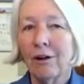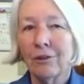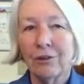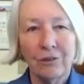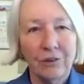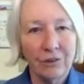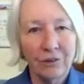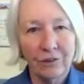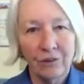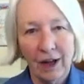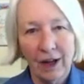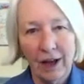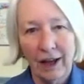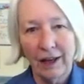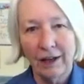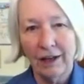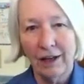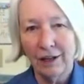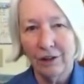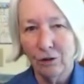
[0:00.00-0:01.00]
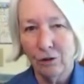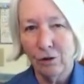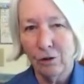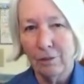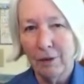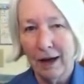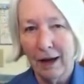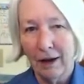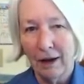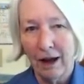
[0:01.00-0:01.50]
our society
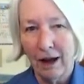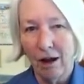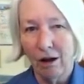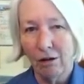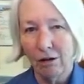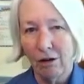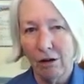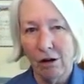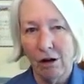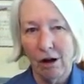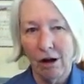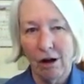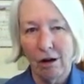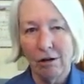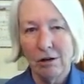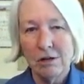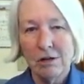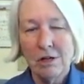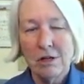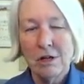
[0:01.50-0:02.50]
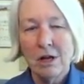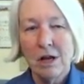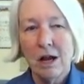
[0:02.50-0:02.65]
knew about alcohol.